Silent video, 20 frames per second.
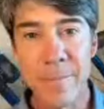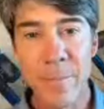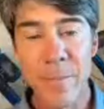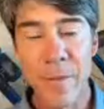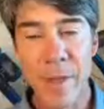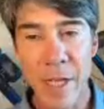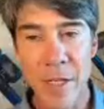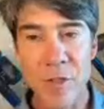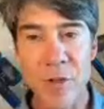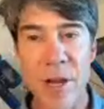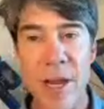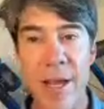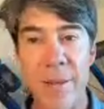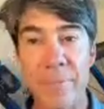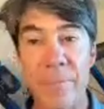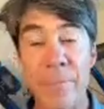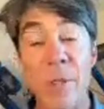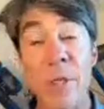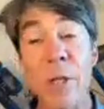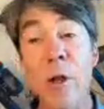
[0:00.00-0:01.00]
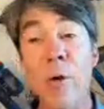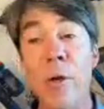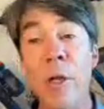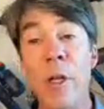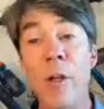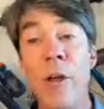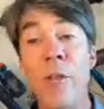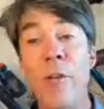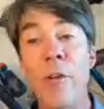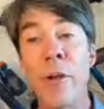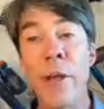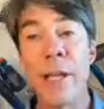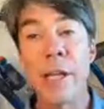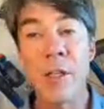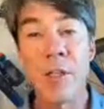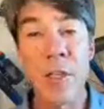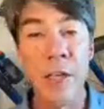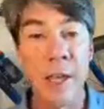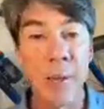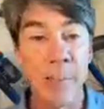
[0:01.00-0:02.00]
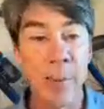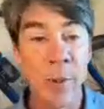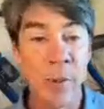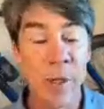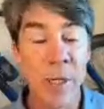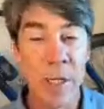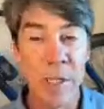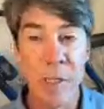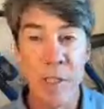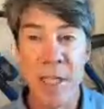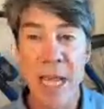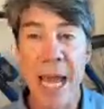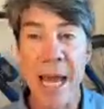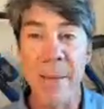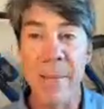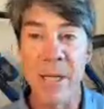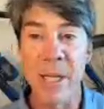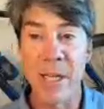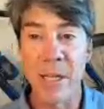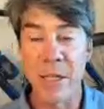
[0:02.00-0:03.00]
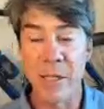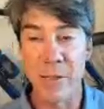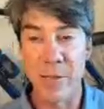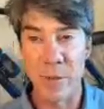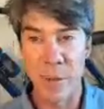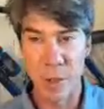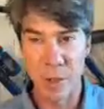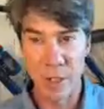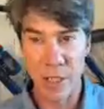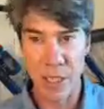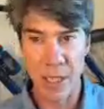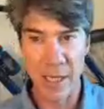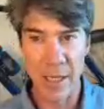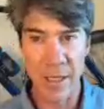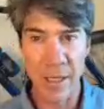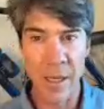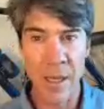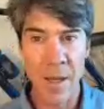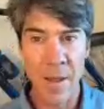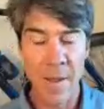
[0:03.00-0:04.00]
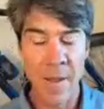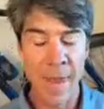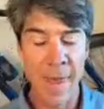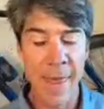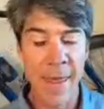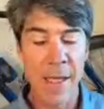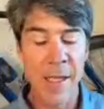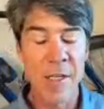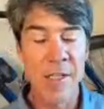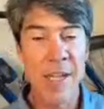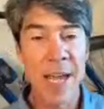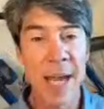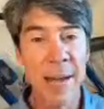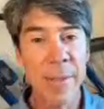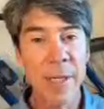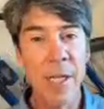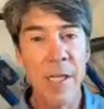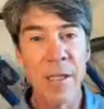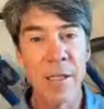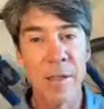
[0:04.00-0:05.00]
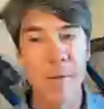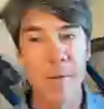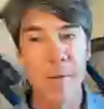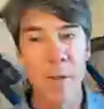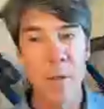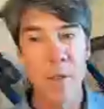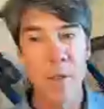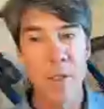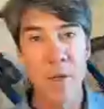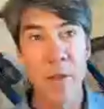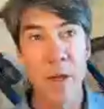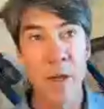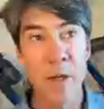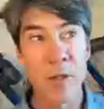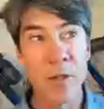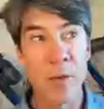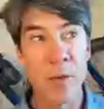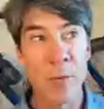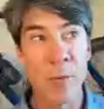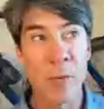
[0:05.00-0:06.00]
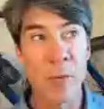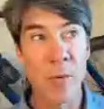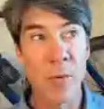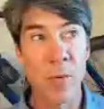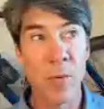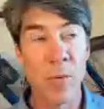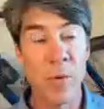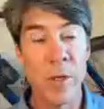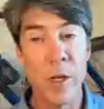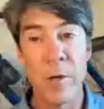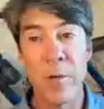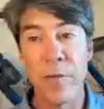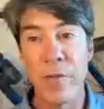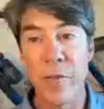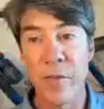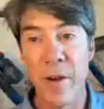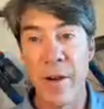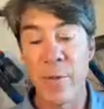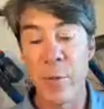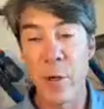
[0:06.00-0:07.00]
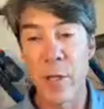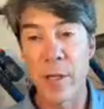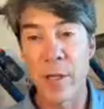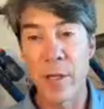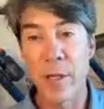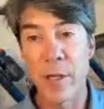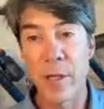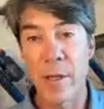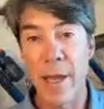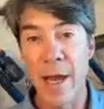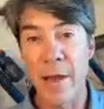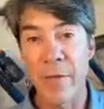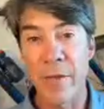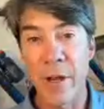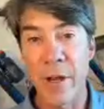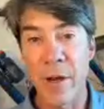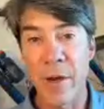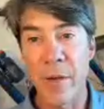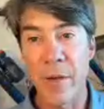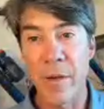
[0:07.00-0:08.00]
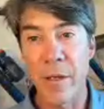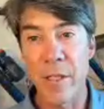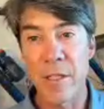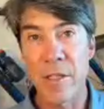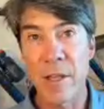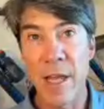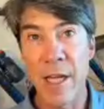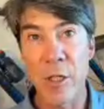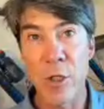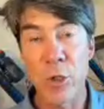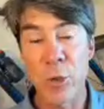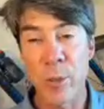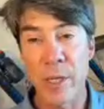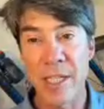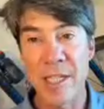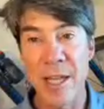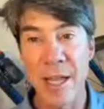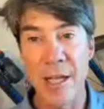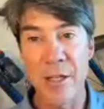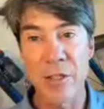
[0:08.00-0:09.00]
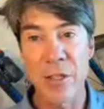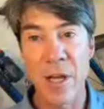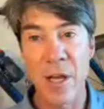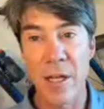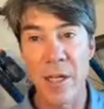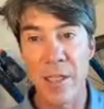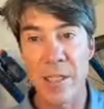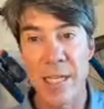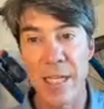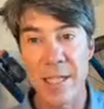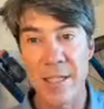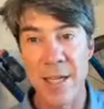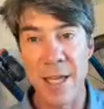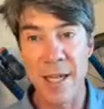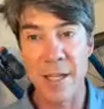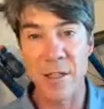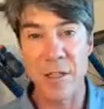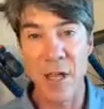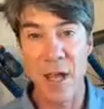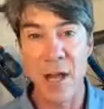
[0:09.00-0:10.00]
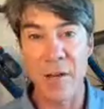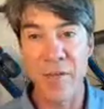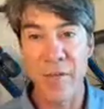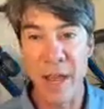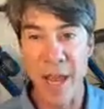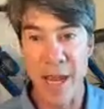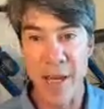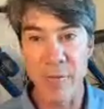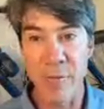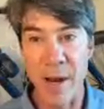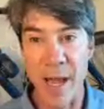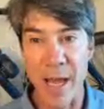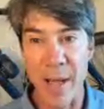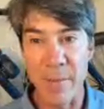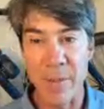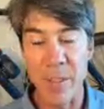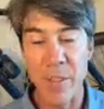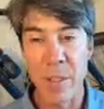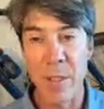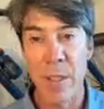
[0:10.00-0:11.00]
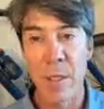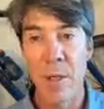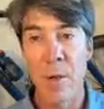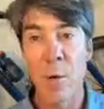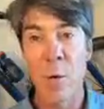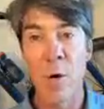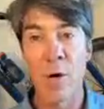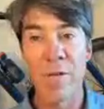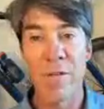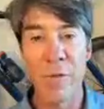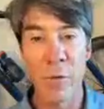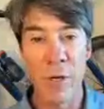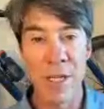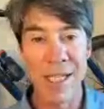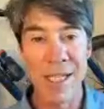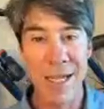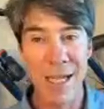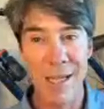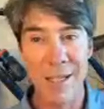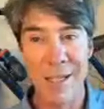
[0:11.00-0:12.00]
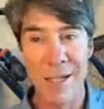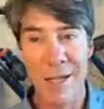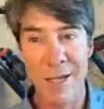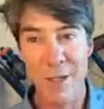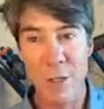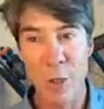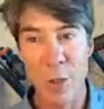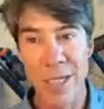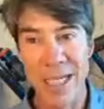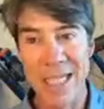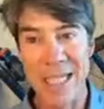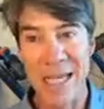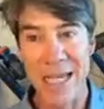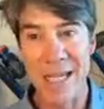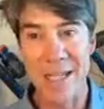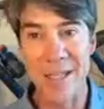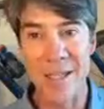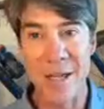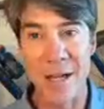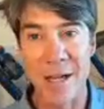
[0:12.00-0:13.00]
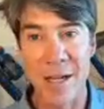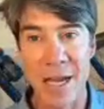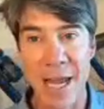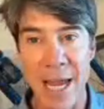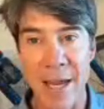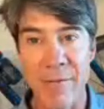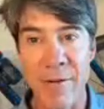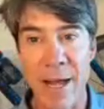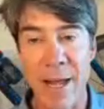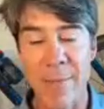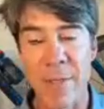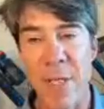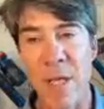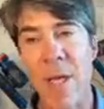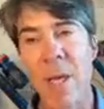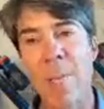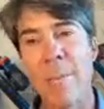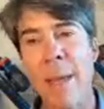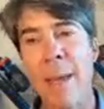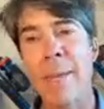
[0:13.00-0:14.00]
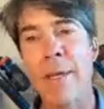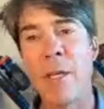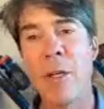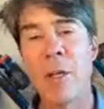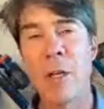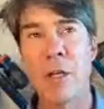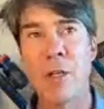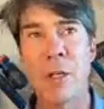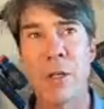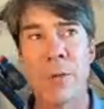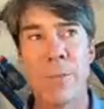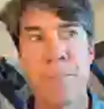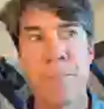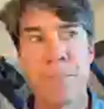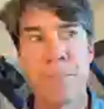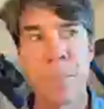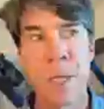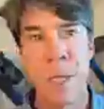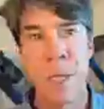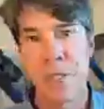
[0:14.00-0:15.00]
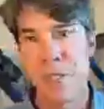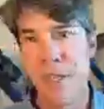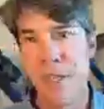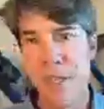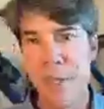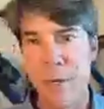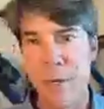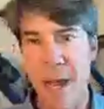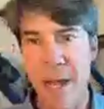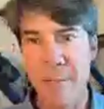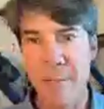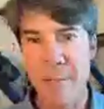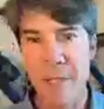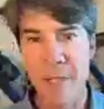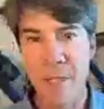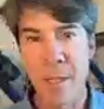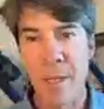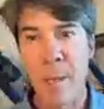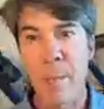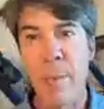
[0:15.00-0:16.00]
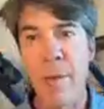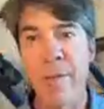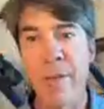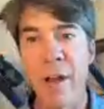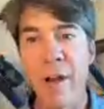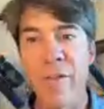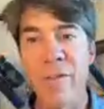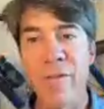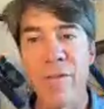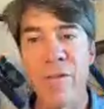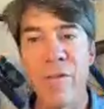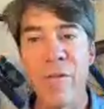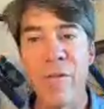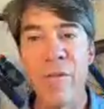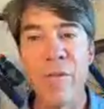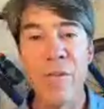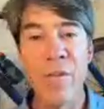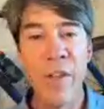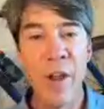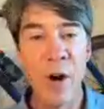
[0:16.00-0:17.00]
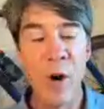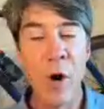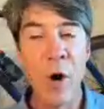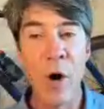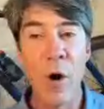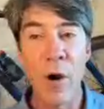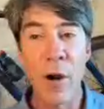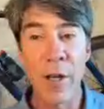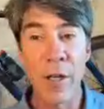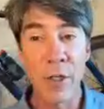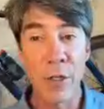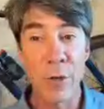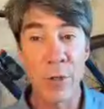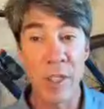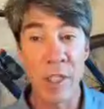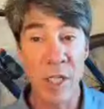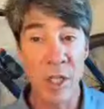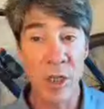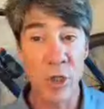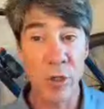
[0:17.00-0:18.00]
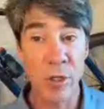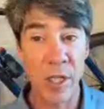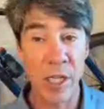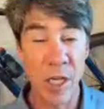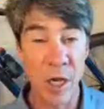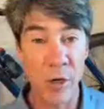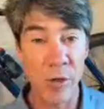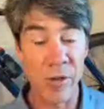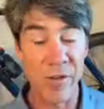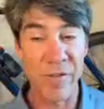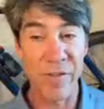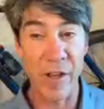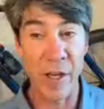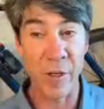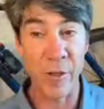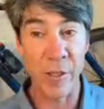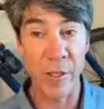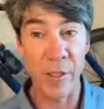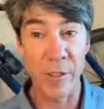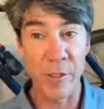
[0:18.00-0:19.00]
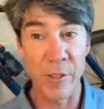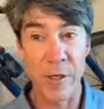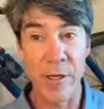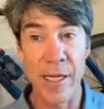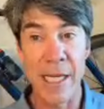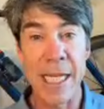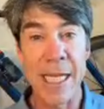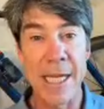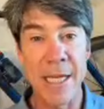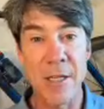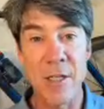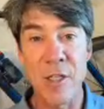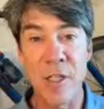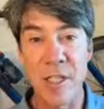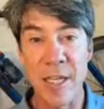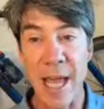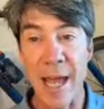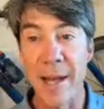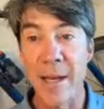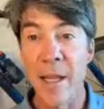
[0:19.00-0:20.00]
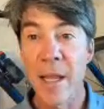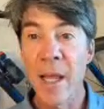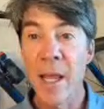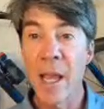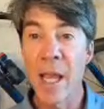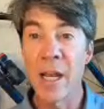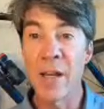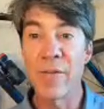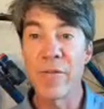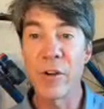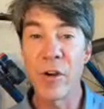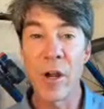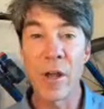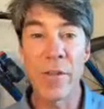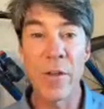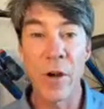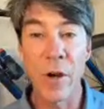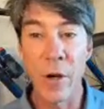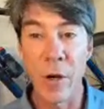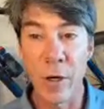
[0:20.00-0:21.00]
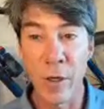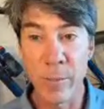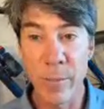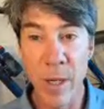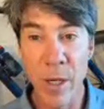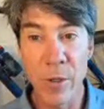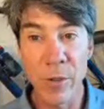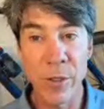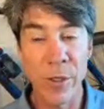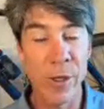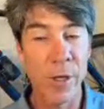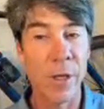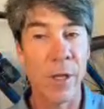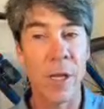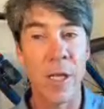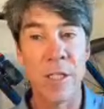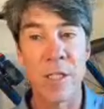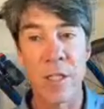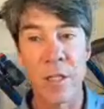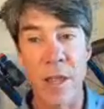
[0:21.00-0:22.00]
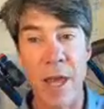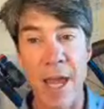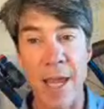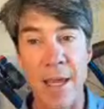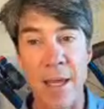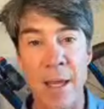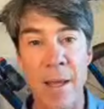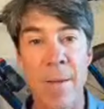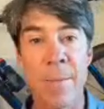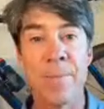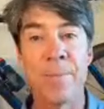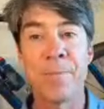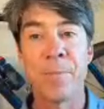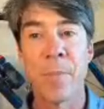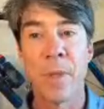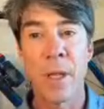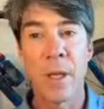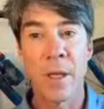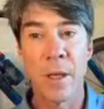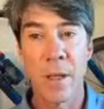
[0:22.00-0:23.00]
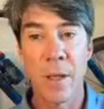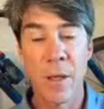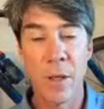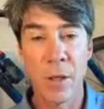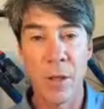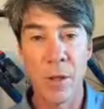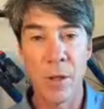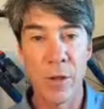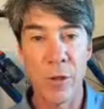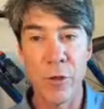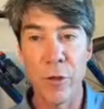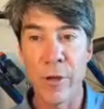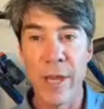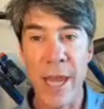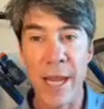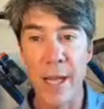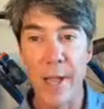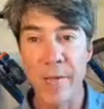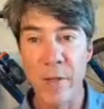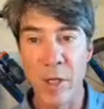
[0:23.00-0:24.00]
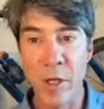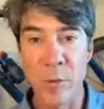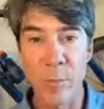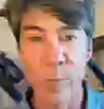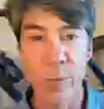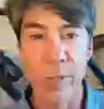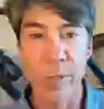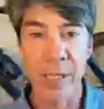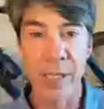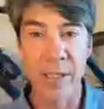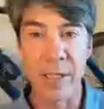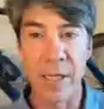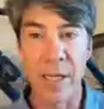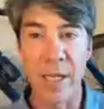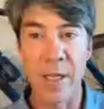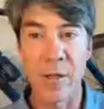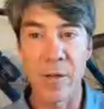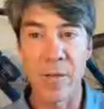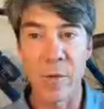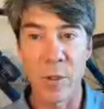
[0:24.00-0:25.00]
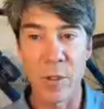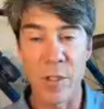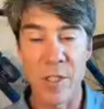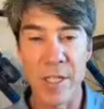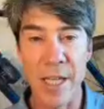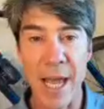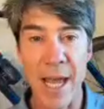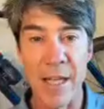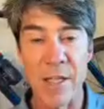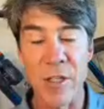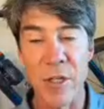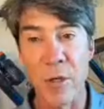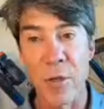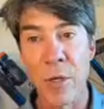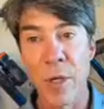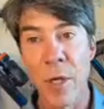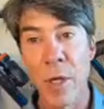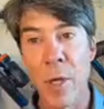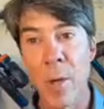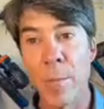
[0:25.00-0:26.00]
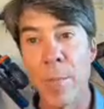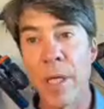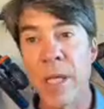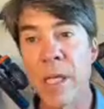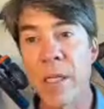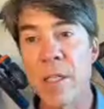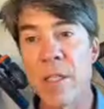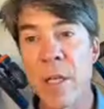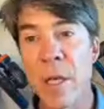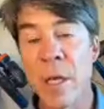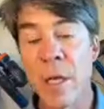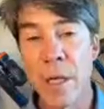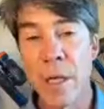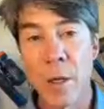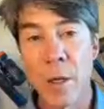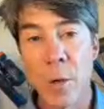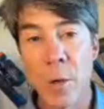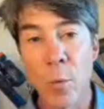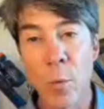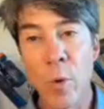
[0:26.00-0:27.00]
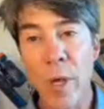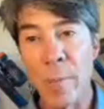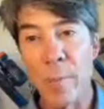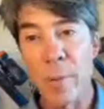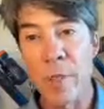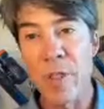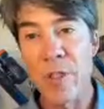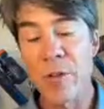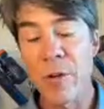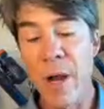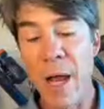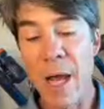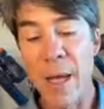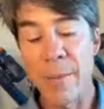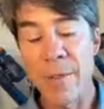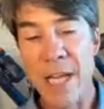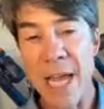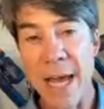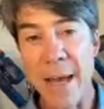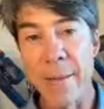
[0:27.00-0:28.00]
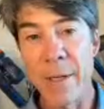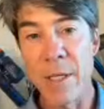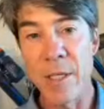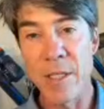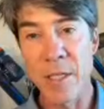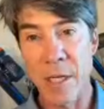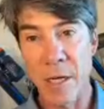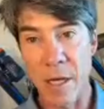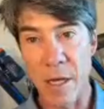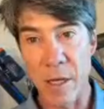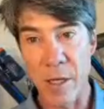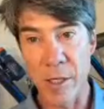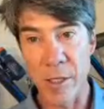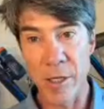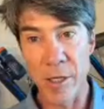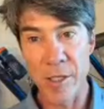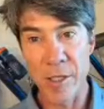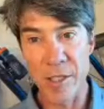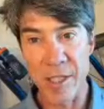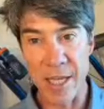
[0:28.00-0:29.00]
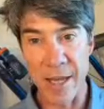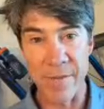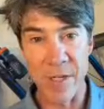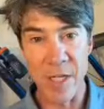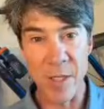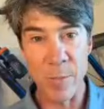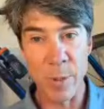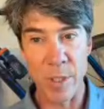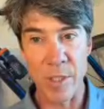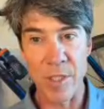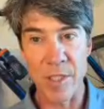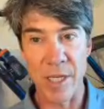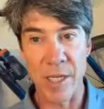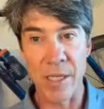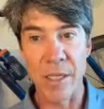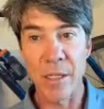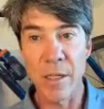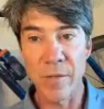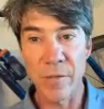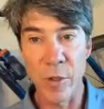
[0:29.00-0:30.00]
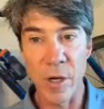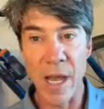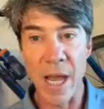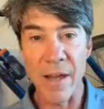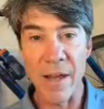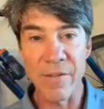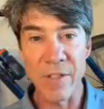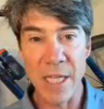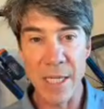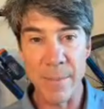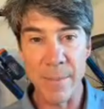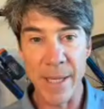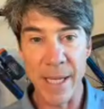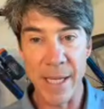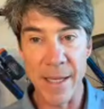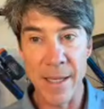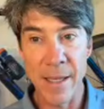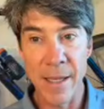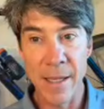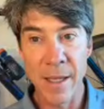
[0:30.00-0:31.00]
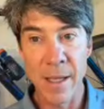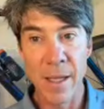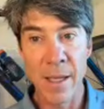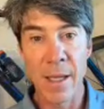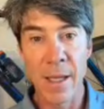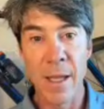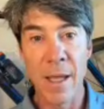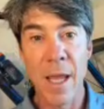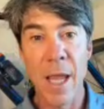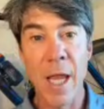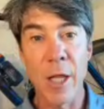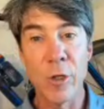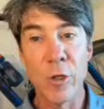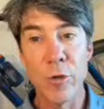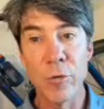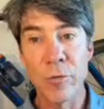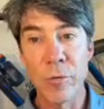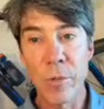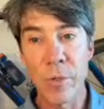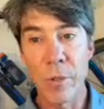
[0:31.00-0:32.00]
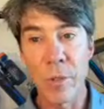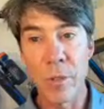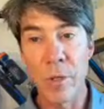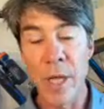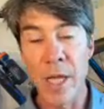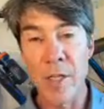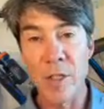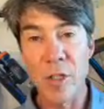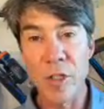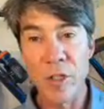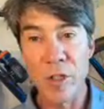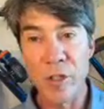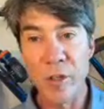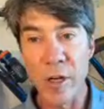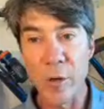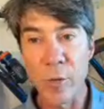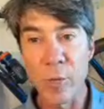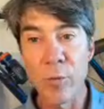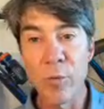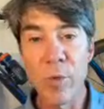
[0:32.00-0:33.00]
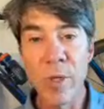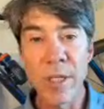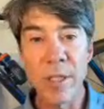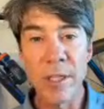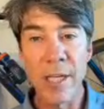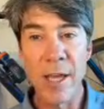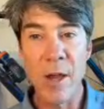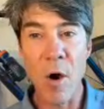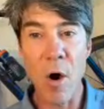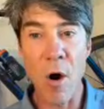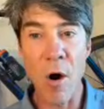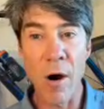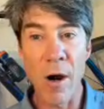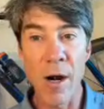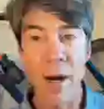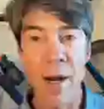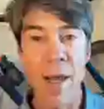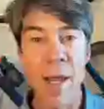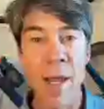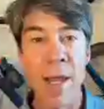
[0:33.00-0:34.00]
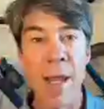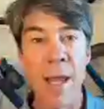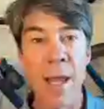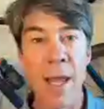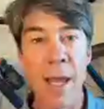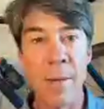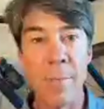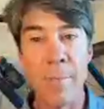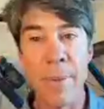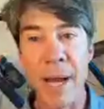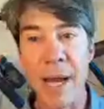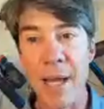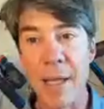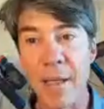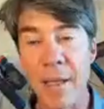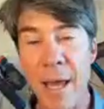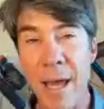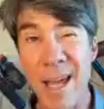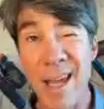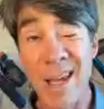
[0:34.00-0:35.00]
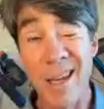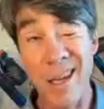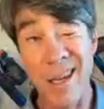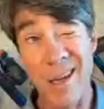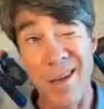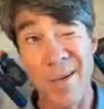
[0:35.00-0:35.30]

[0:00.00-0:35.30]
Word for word: That's right. You know, another great example is Tabata intervals, and Tabata intervals are those, you know, for everyone out there, it's like 20 seconds on, 10 seconds off, eight reps, or 40 seconds on, 20 seconds on, eight reps. Maybe you could do six reps, but they're they're hard and you essentially go to failure during each set. And if you're on the erg mode, it's like you can't even complete the interval set. So because we prescribe Tabatas at 170% of your FTP and you it's they're really hard and by like